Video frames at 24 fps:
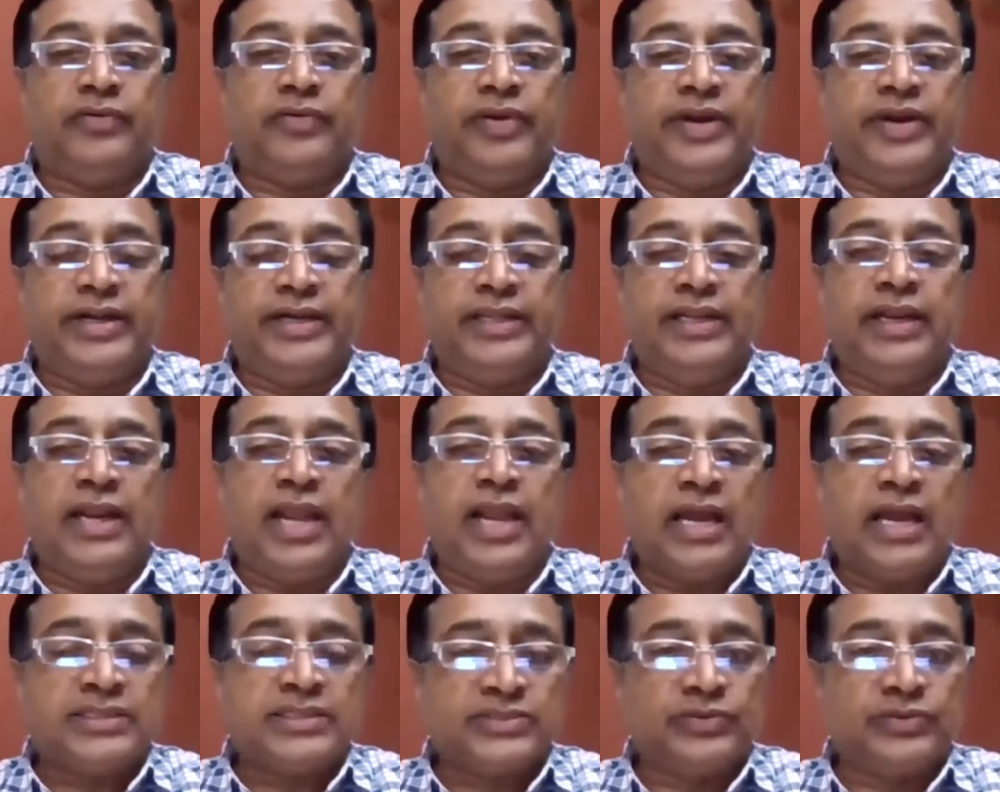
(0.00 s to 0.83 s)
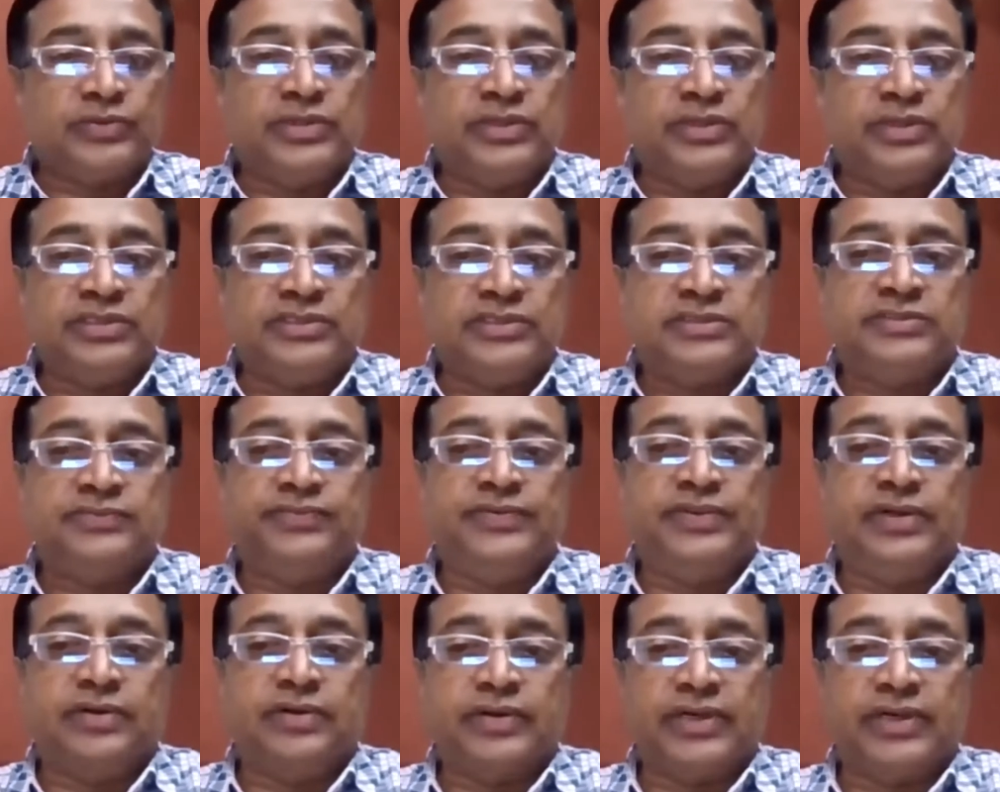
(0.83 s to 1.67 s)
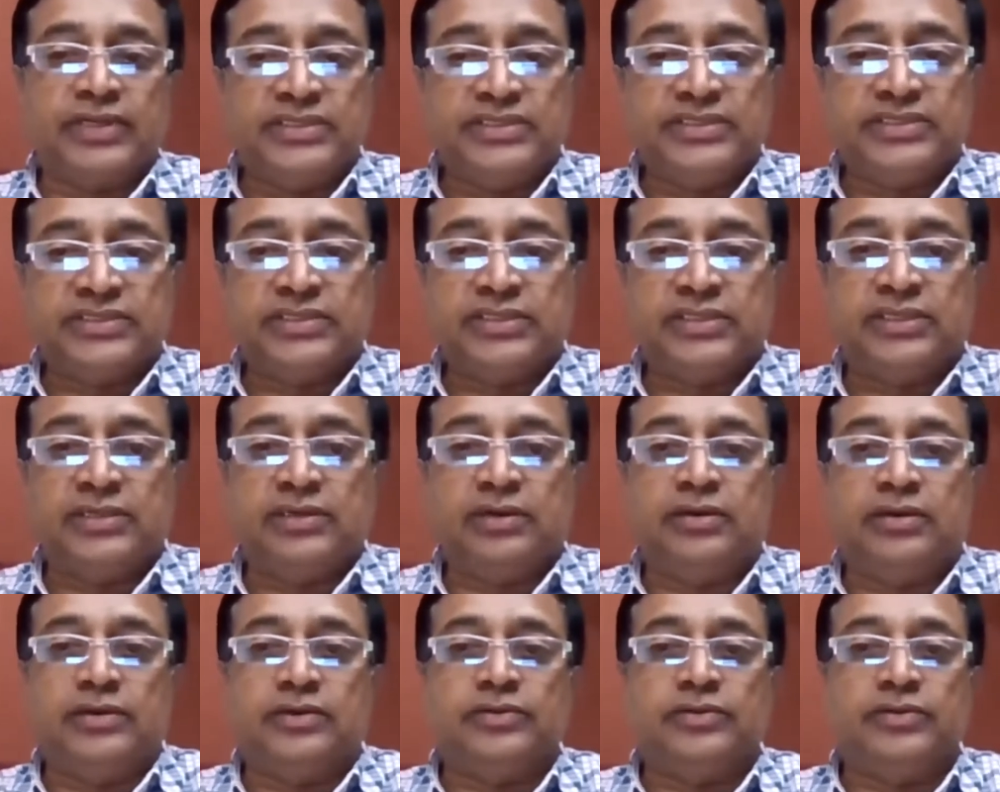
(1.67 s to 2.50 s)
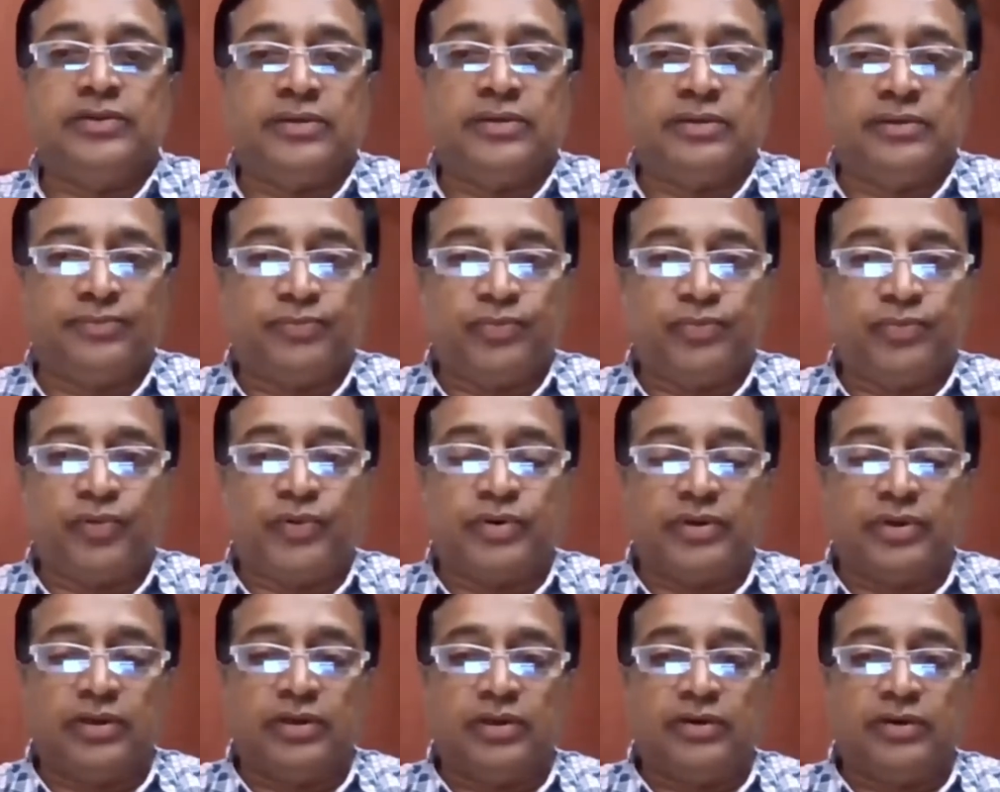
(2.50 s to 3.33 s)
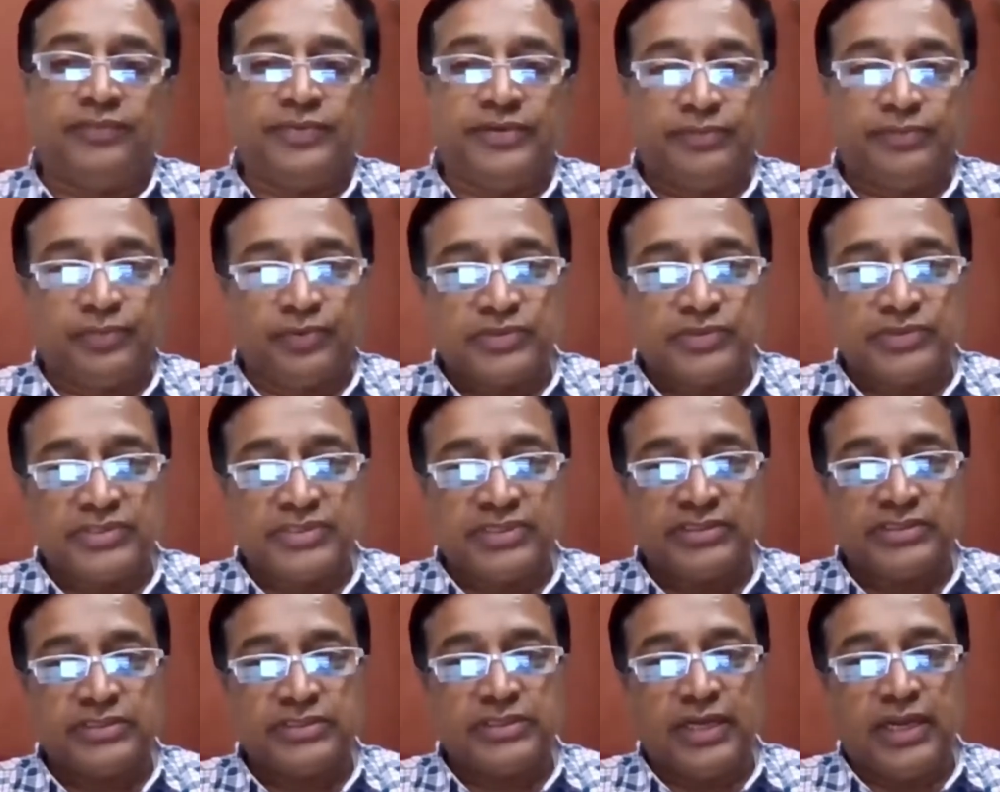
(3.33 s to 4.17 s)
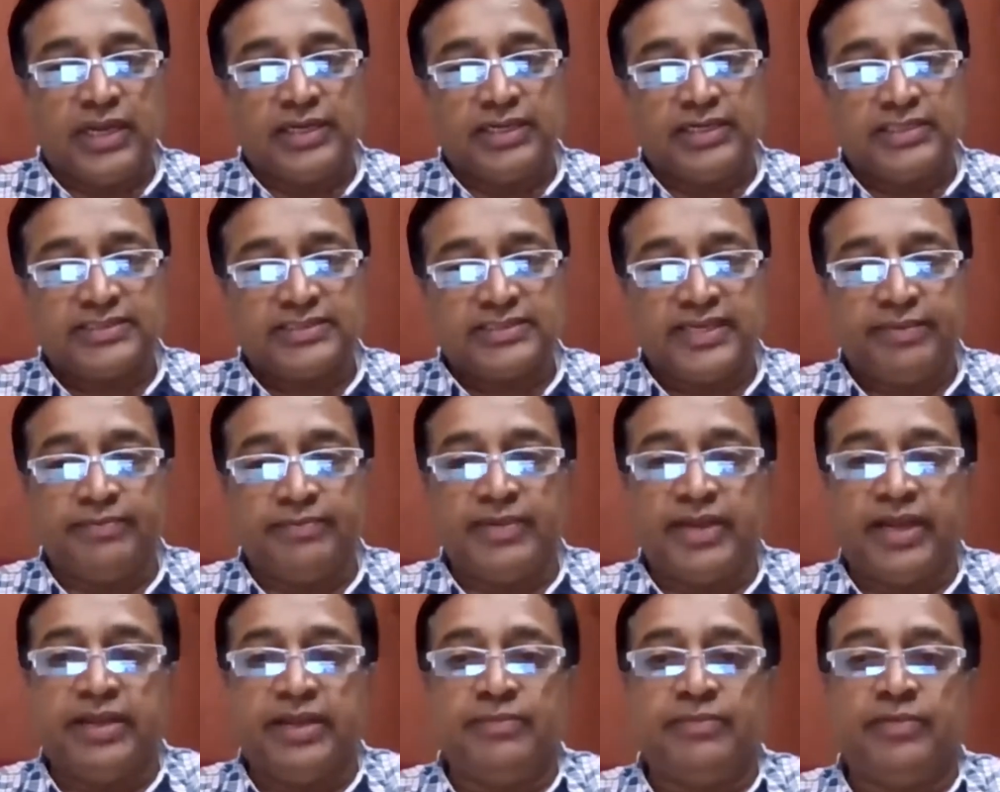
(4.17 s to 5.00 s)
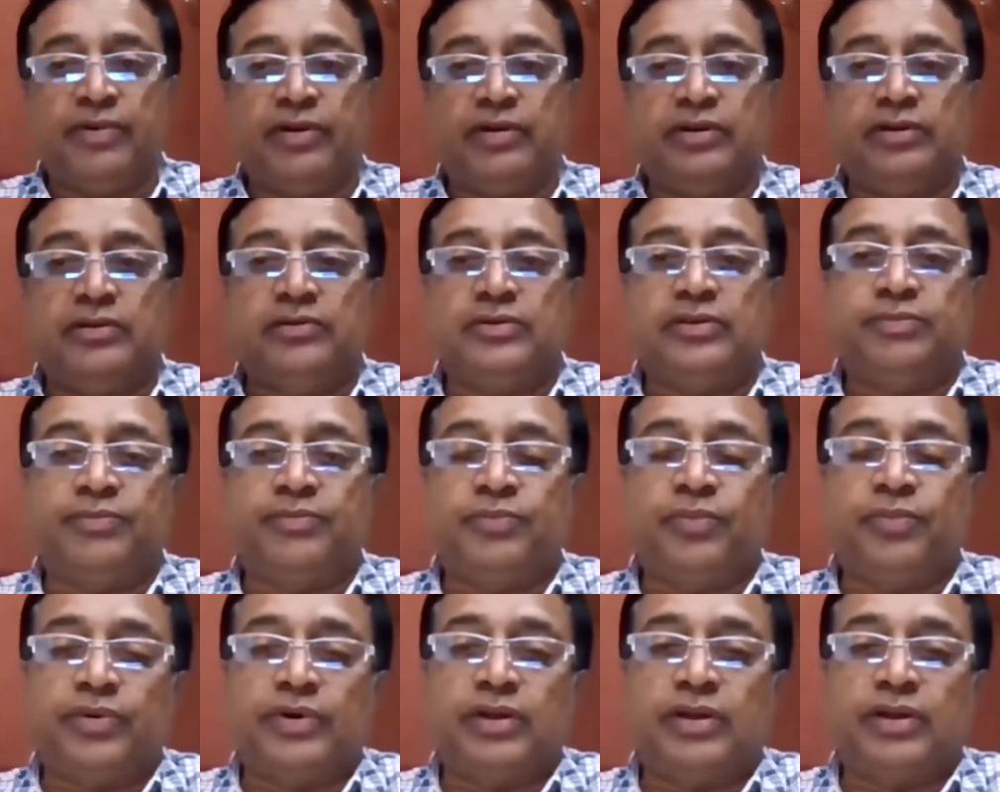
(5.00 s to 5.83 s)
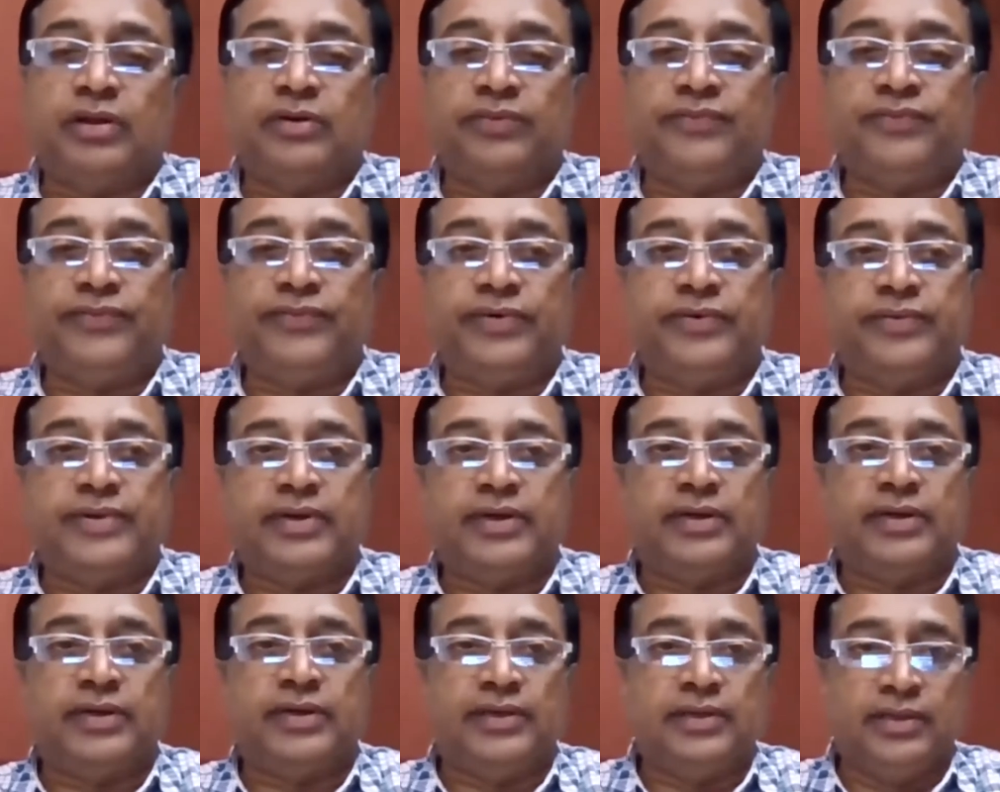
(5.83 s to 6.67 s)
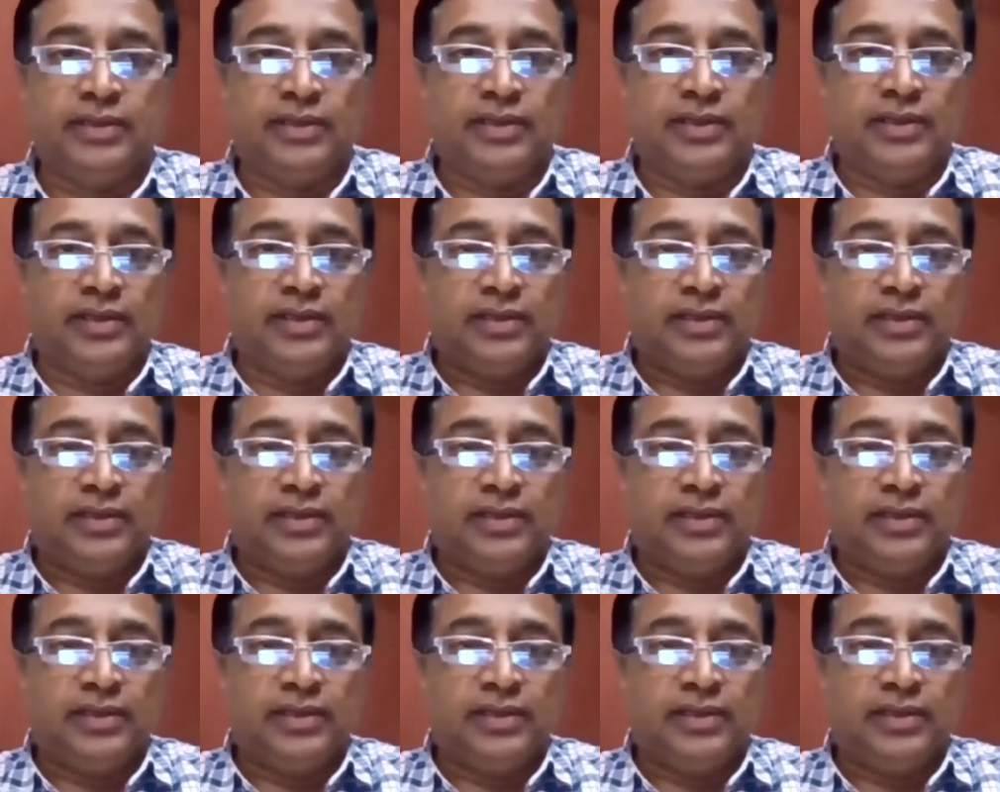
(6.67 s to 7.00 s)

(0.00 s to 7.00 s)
20 lakh students we have registered onto the portal of Infosys, at the same time onto the portal of our